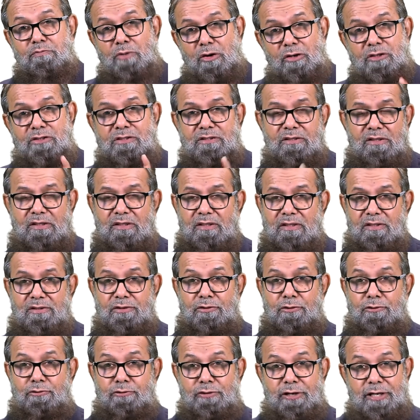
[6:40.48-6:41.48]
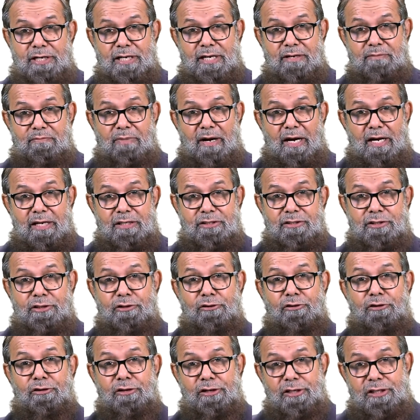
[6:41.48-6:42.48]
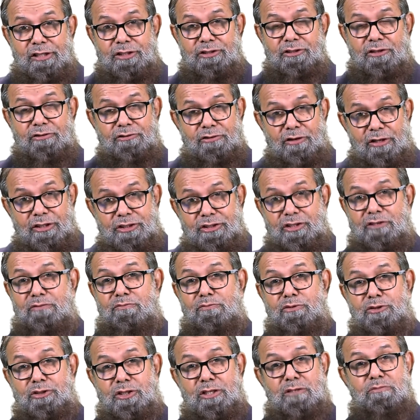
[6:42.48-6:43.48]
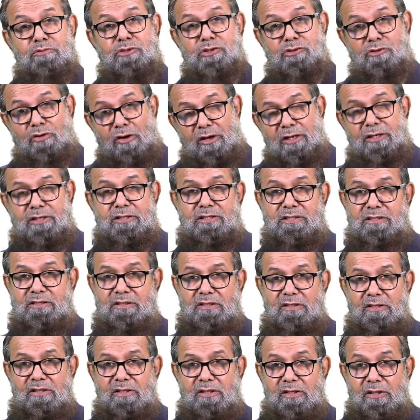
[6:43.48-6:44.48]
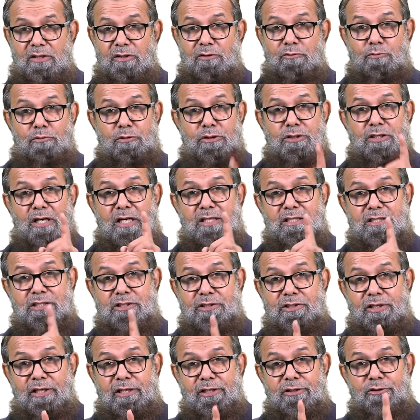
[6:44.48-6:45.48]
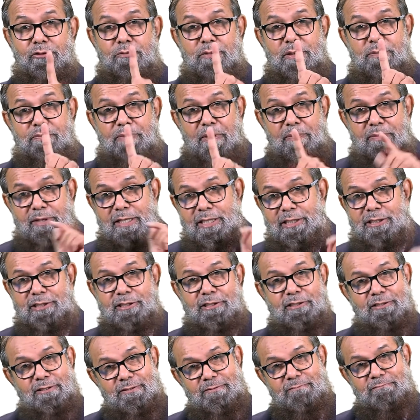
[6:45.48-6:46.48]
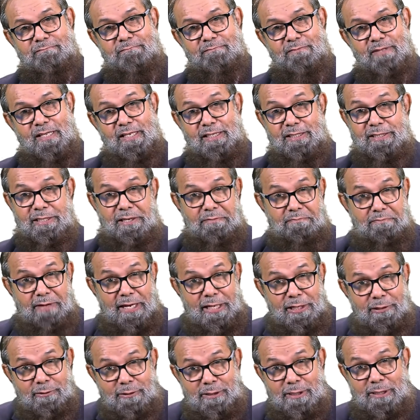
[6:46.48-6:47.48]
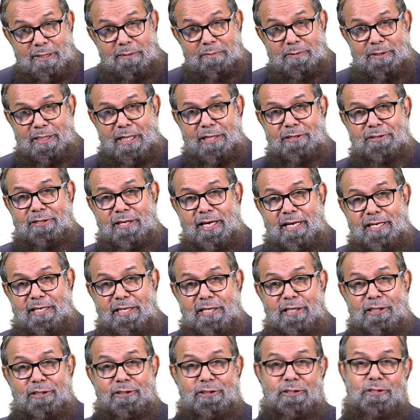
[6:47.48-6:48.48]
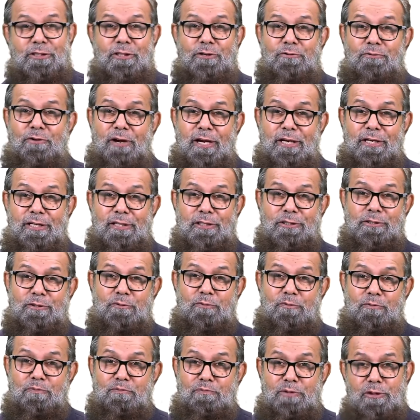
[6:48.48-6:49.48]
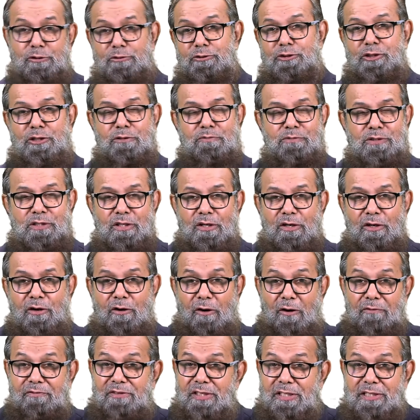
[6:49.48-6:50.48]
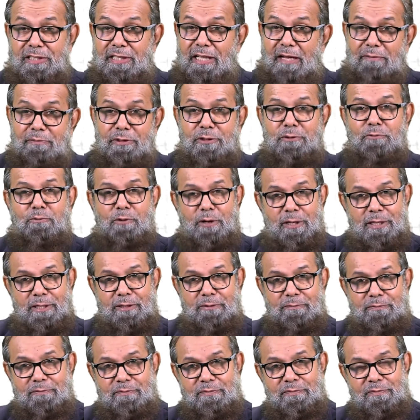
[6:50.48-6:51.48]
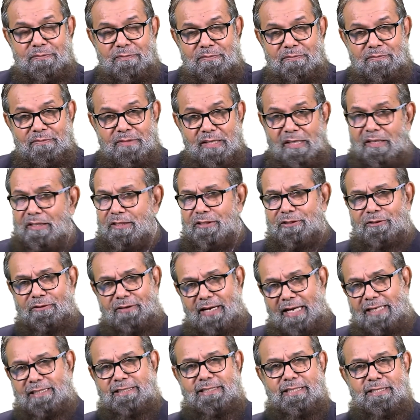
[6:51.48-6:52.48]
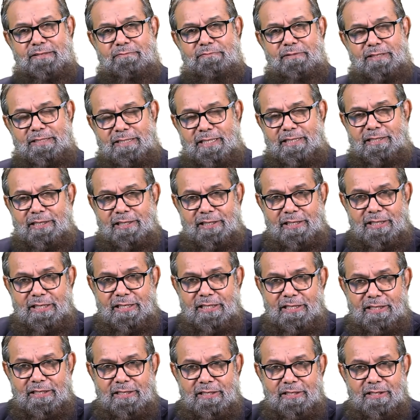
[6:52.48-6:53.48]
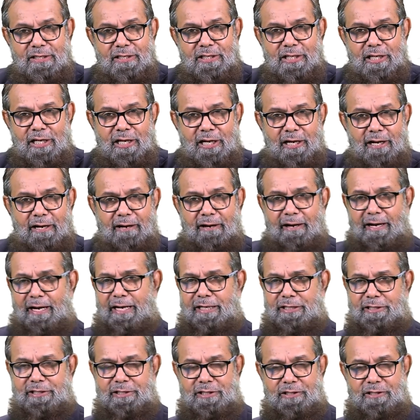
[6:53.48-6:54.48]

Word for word: books written by the early generation Muslim scholars, which are still to be published. The manuscripts are there in the various museums of the Islamic world. So, writing basically had